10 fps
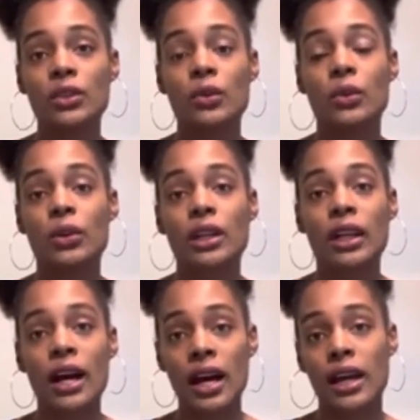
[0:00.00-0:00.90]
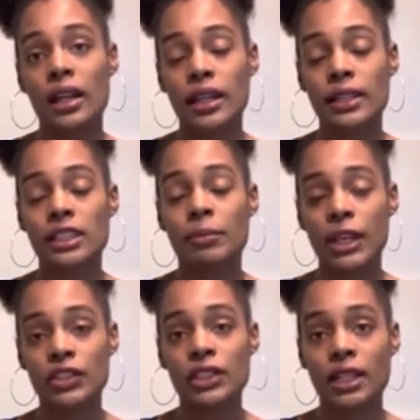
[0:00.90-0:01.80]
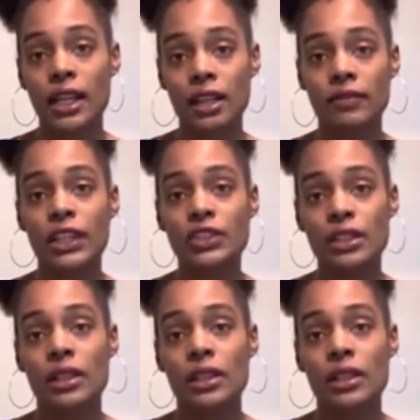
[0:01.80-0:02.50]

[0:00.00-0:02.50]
or God, the expansion and elevation